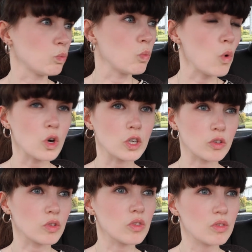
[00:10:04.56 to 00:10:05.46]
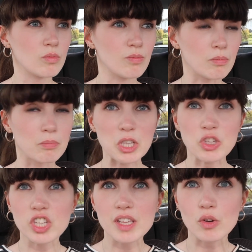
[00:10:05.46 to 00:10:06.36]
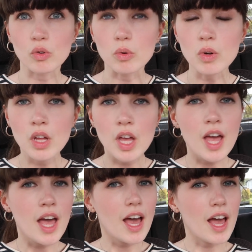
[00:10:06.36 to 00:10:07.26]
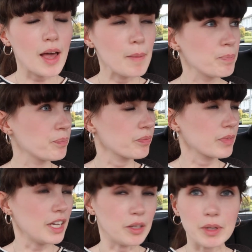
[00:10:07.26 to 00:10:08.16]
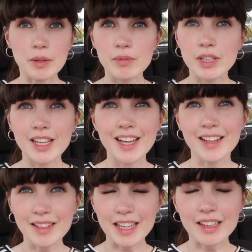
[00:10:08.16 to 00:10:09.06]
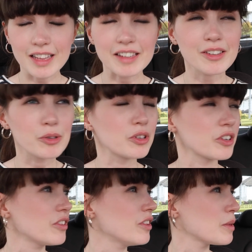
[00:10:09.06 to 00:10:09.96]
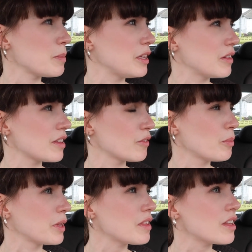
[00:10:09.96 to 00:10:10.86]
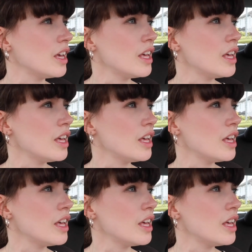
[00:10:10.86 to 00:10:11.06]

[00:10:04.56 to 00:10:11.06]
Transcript: Walker's munchies hole. Anyway, like, let it go, Kirsten, it's been 7 months.